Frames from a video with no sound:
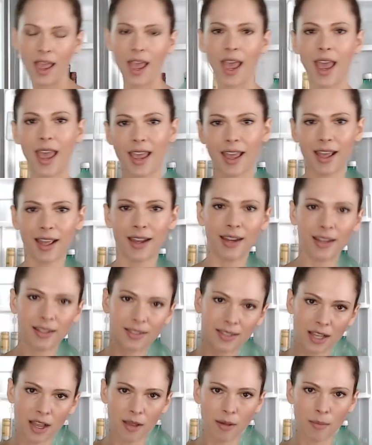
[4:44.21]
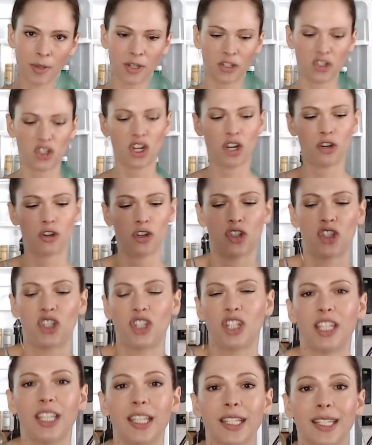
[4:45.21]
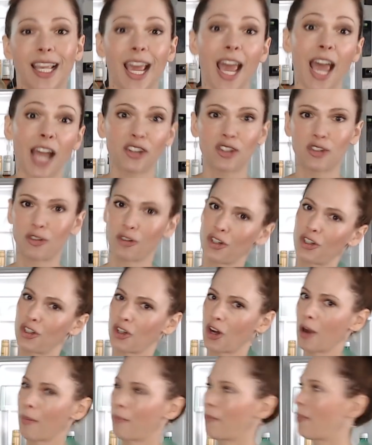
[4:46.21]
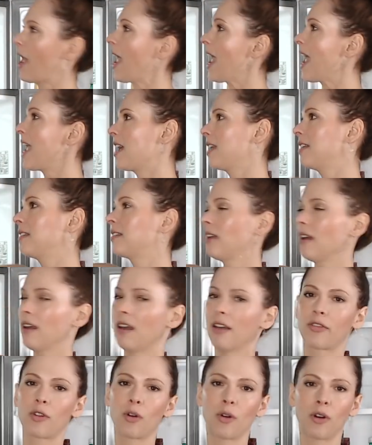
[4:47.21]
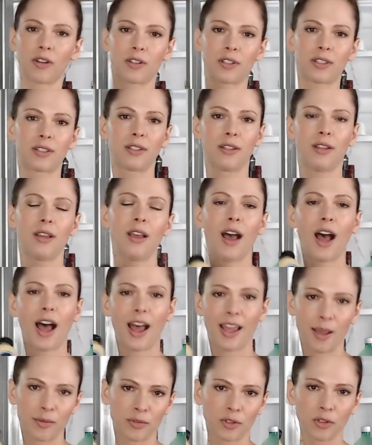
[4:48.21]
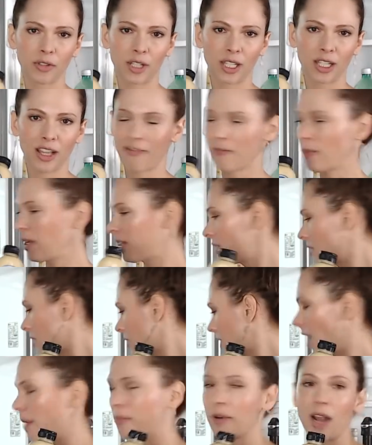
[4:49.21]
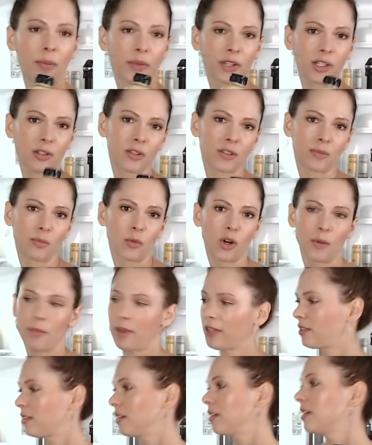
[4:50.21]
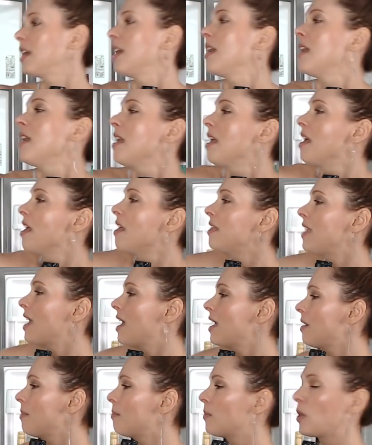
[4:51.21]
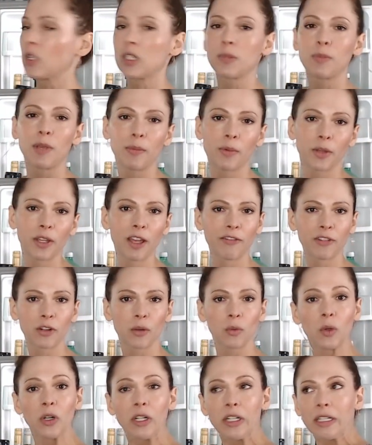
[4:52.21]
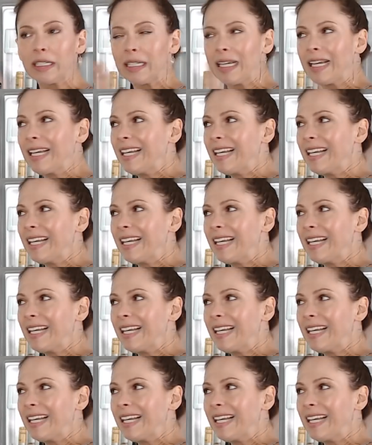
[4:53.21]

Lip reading: and some cheddar cheese, extra sharp. And of course, I absolutely love mustard. I probably use more mustard than most people ever would.